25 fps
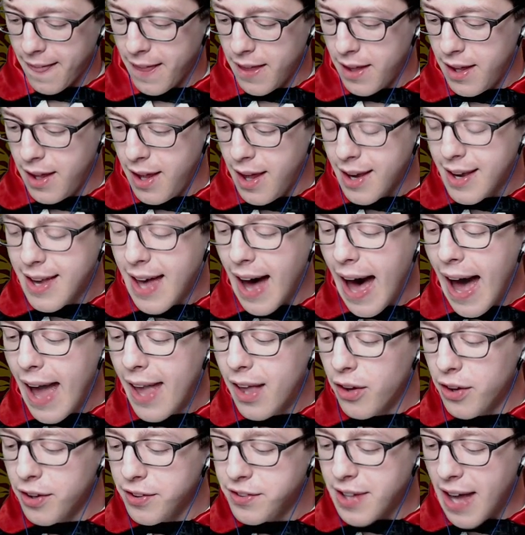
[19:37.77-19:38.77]

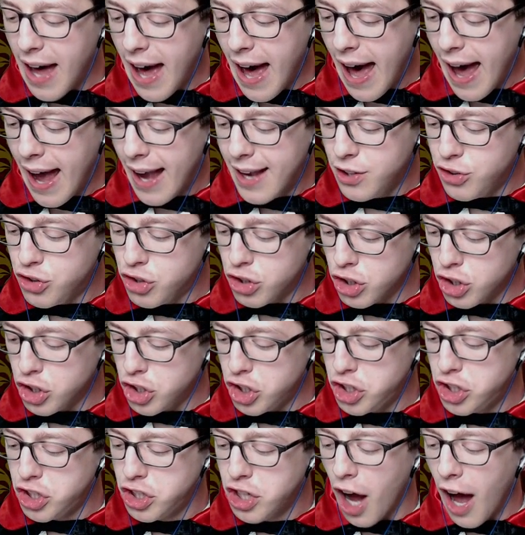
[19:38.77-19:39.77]
Kyle's eyes
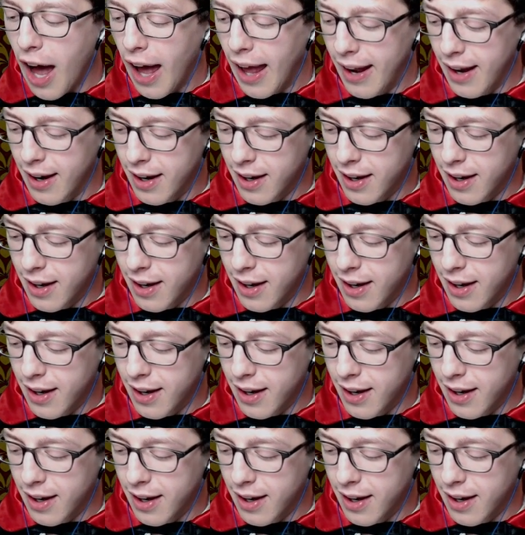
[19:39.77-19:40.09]
shut,